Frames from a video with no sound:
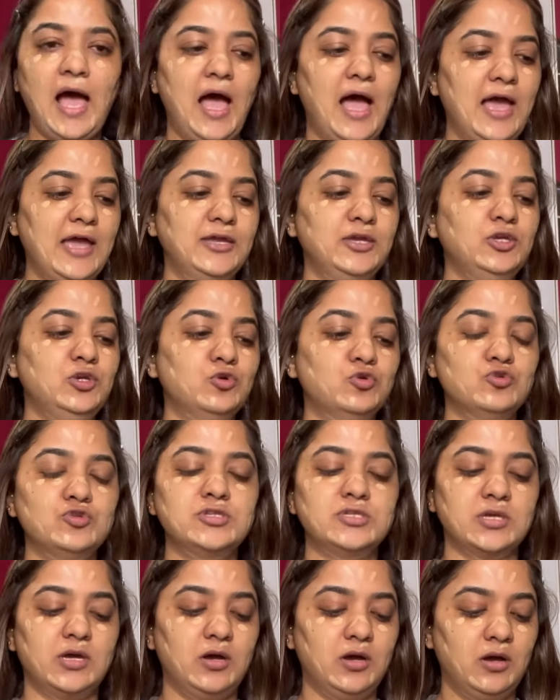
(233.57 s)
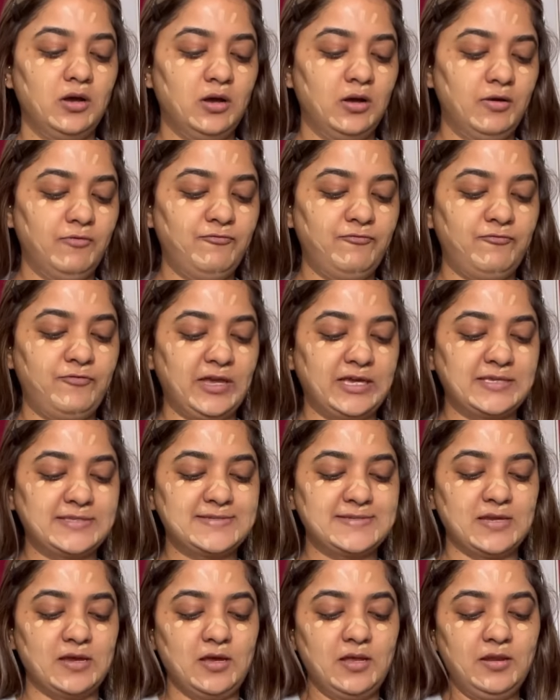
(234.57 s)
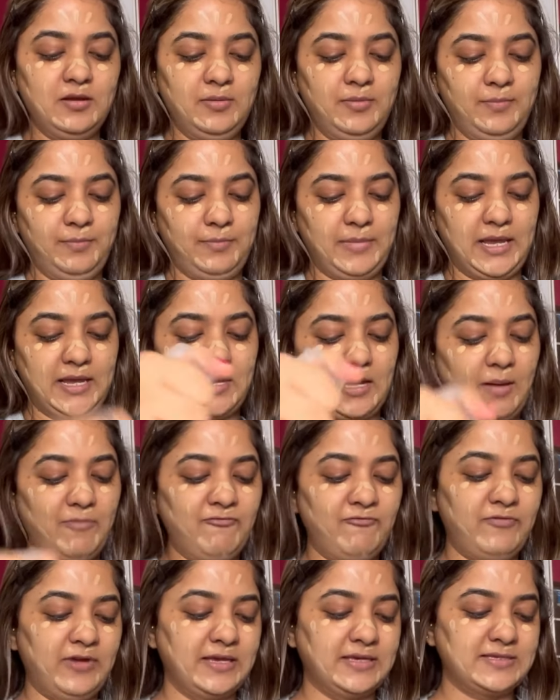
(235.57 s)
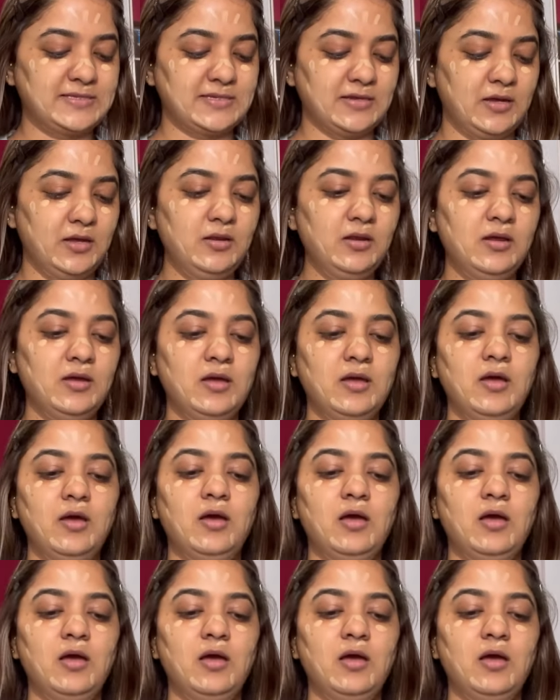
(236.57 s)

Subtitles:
I use a fixer, makeup fixer.